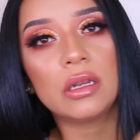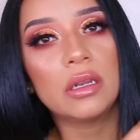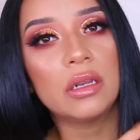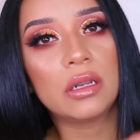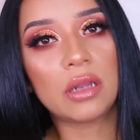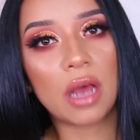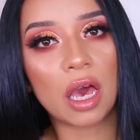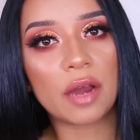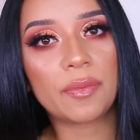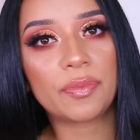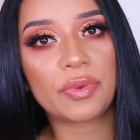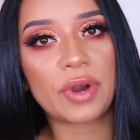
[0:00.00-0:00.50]

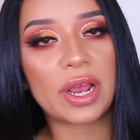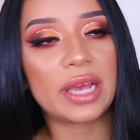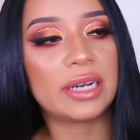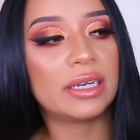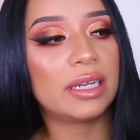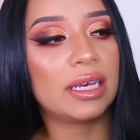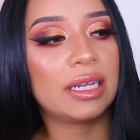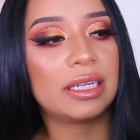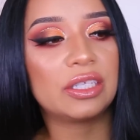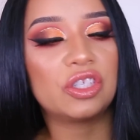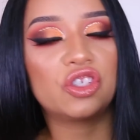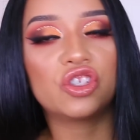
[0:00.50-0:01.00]
not
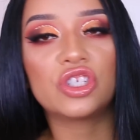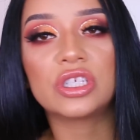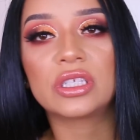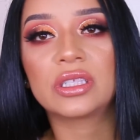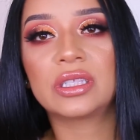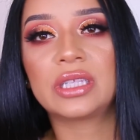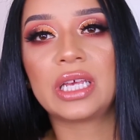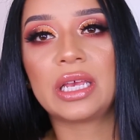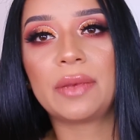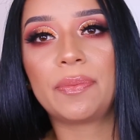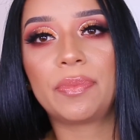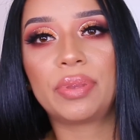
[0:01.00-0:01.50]
branded. It's
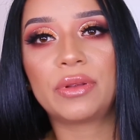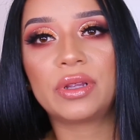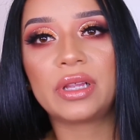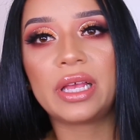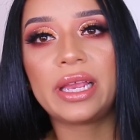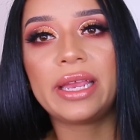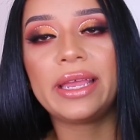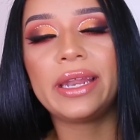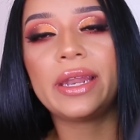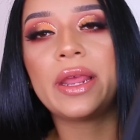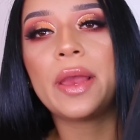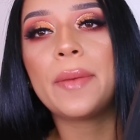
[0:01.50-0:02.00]
just a
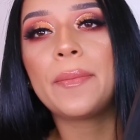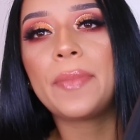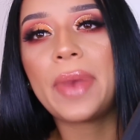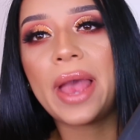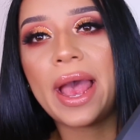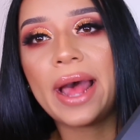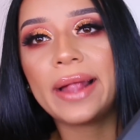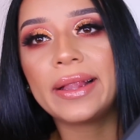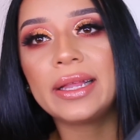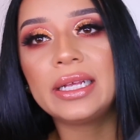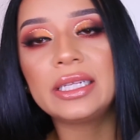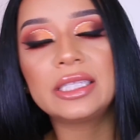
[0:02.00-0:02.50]
plain
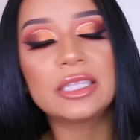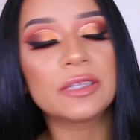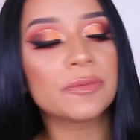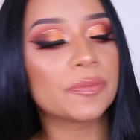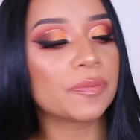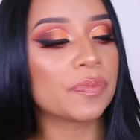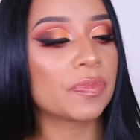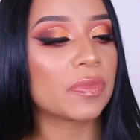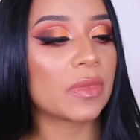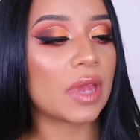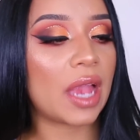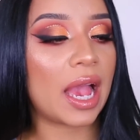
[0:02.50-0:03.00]
palette.
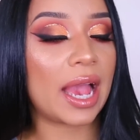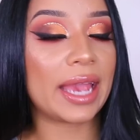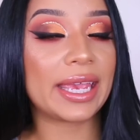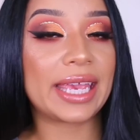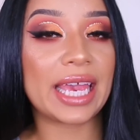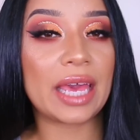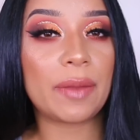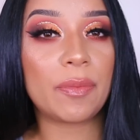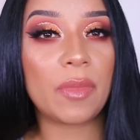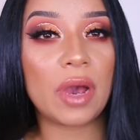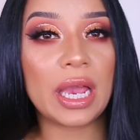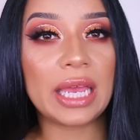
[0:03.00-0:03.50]
I
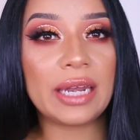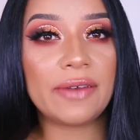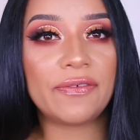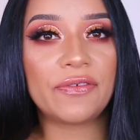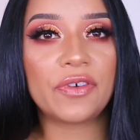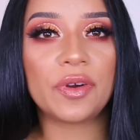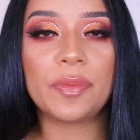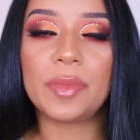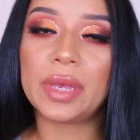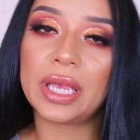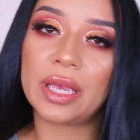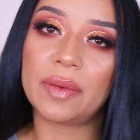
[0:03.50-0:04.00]
get mine
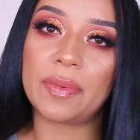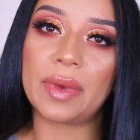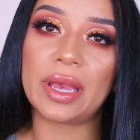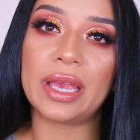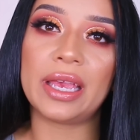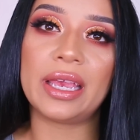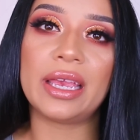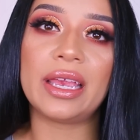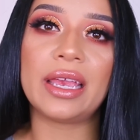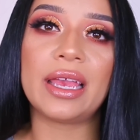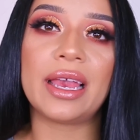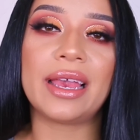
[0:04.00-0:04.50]
from
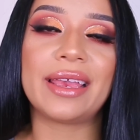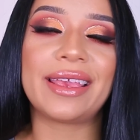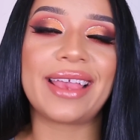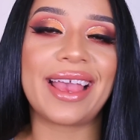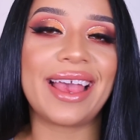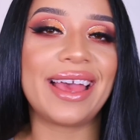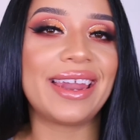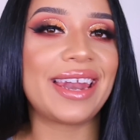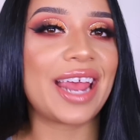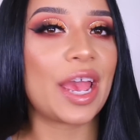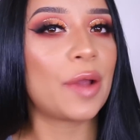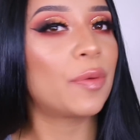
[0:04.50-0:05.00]
eBay.
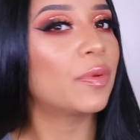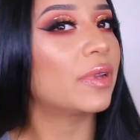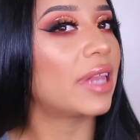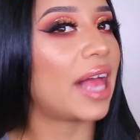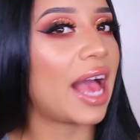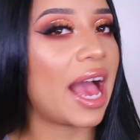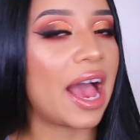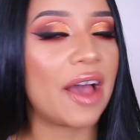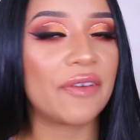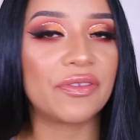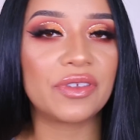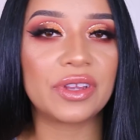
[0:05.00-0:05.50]
Again, I will
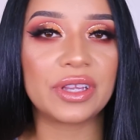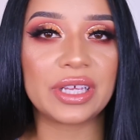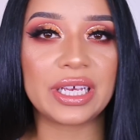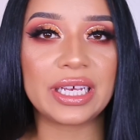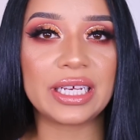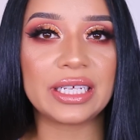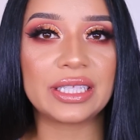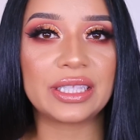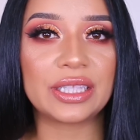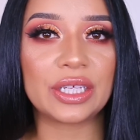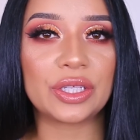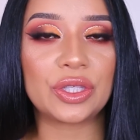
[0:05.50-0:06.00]
have the
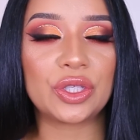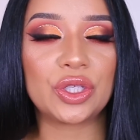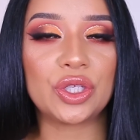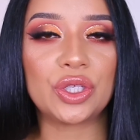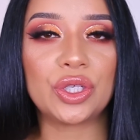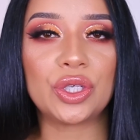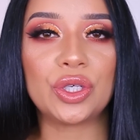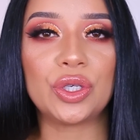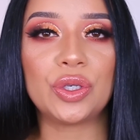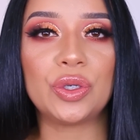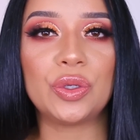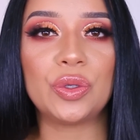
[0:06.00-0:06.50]
links
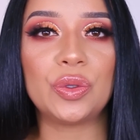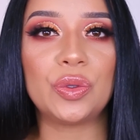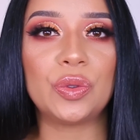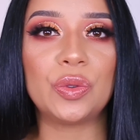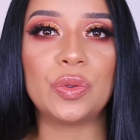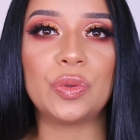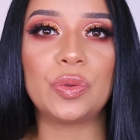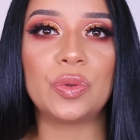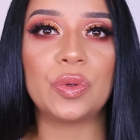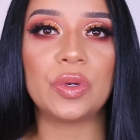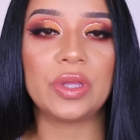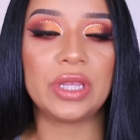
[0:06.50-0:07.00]

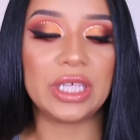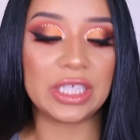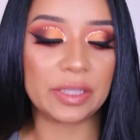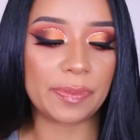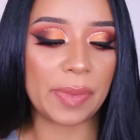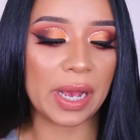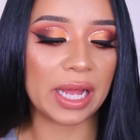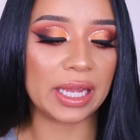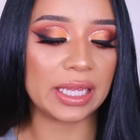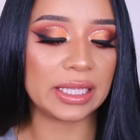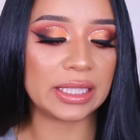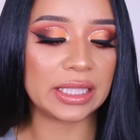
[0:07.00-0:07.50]
to these
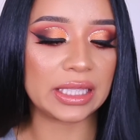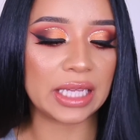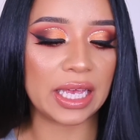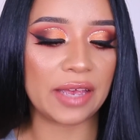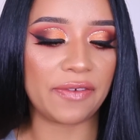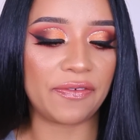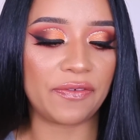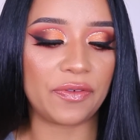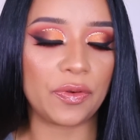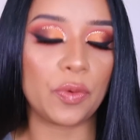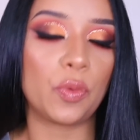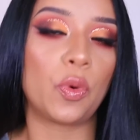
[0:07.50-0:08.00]
palettes
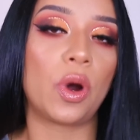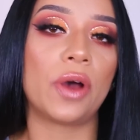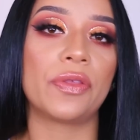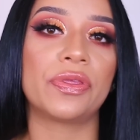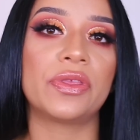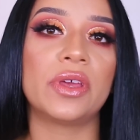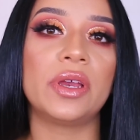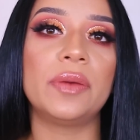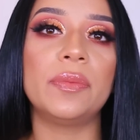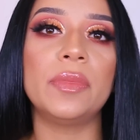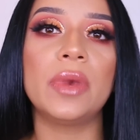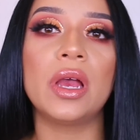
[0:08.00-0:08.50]
if you
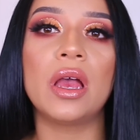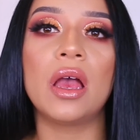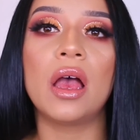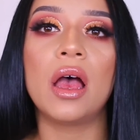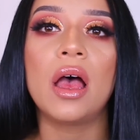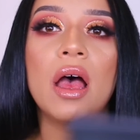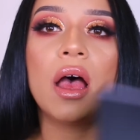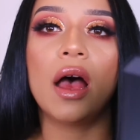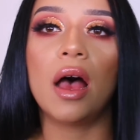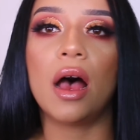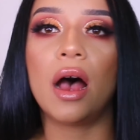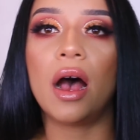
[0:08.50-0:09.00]
want them.
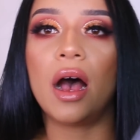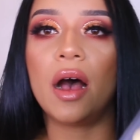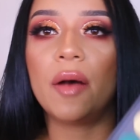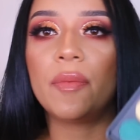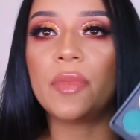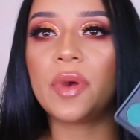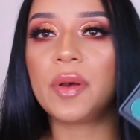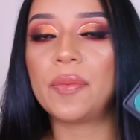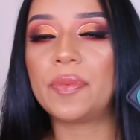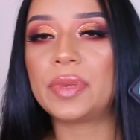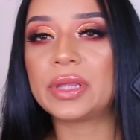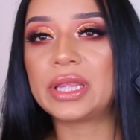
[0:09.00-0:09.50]

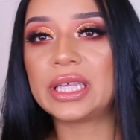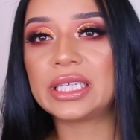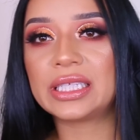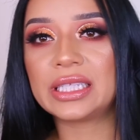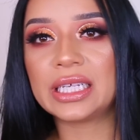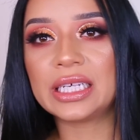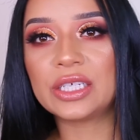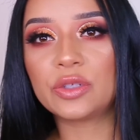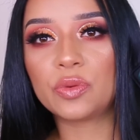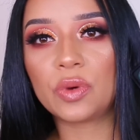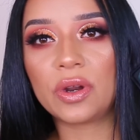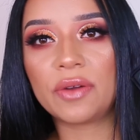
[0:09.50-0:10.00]
Um, but
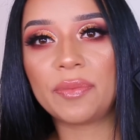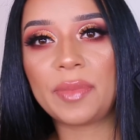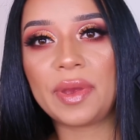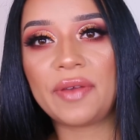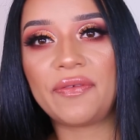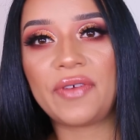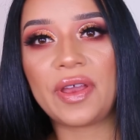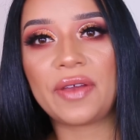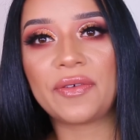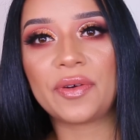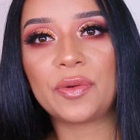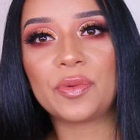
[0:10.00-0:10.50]
this is one of
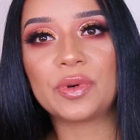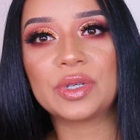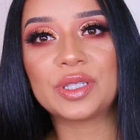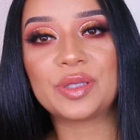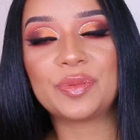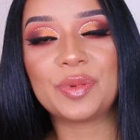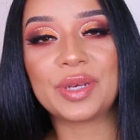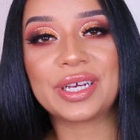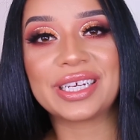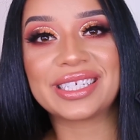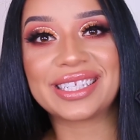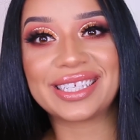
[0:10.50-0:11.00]
my favorite
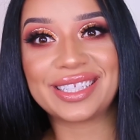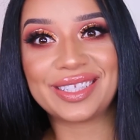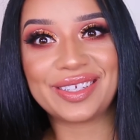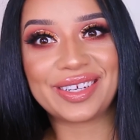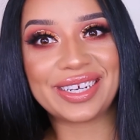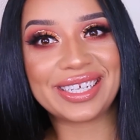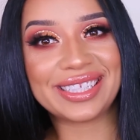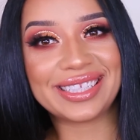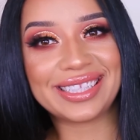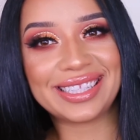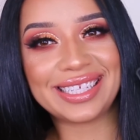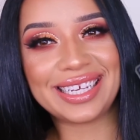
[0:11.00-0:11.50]
ones because, as
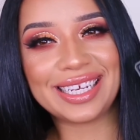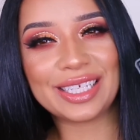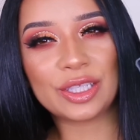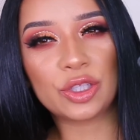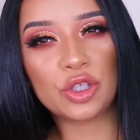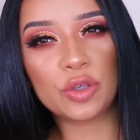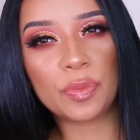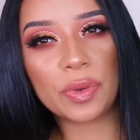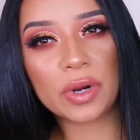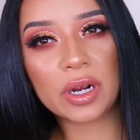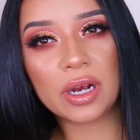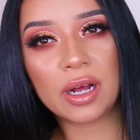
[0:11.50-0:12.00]
you can see,
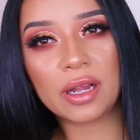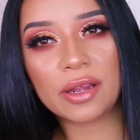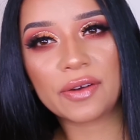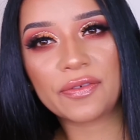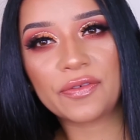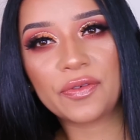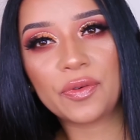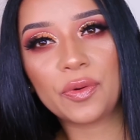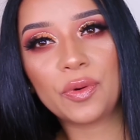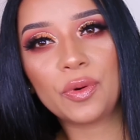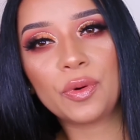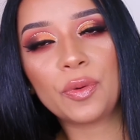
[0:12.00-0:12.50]
it's super
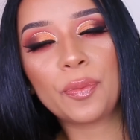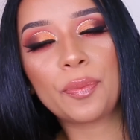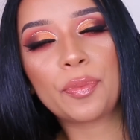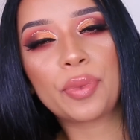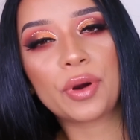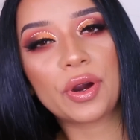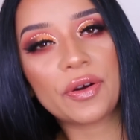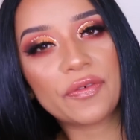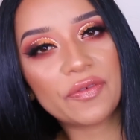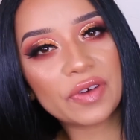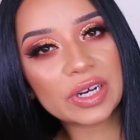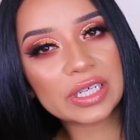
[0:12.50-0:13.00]
colorful,
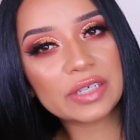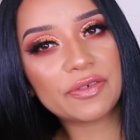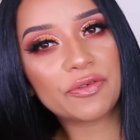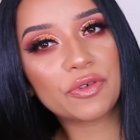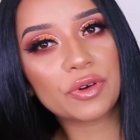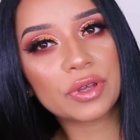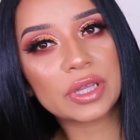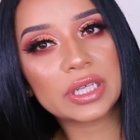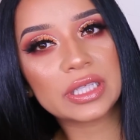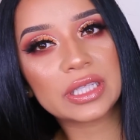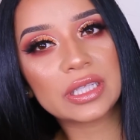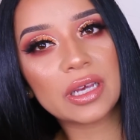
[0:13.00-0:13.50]
perfect
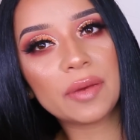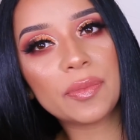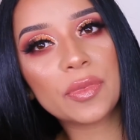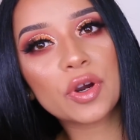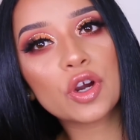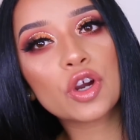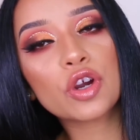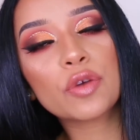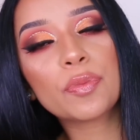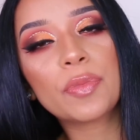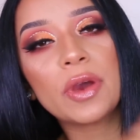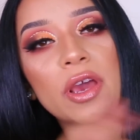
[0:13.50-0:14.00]
for the
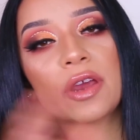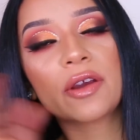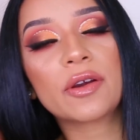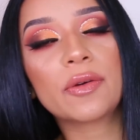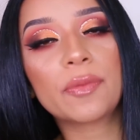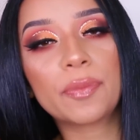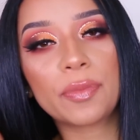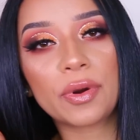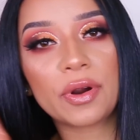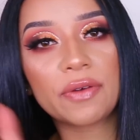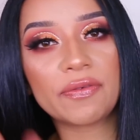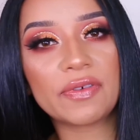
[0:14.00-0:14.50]
summer, per
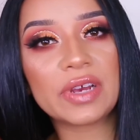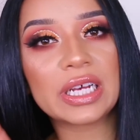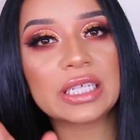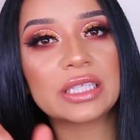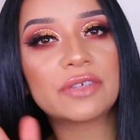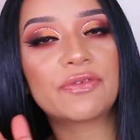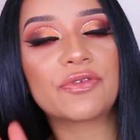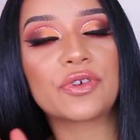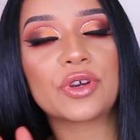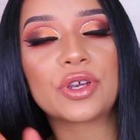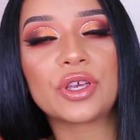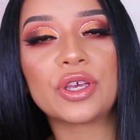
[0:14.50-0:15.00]

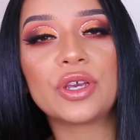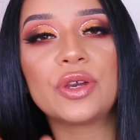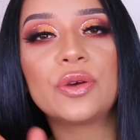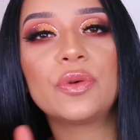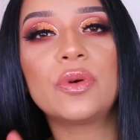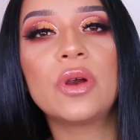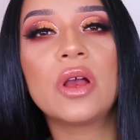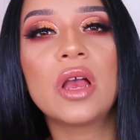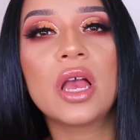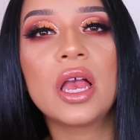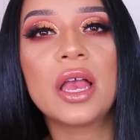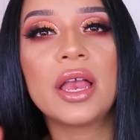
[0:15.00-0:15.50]
perfect for
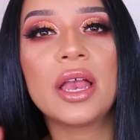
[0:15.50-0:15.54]
you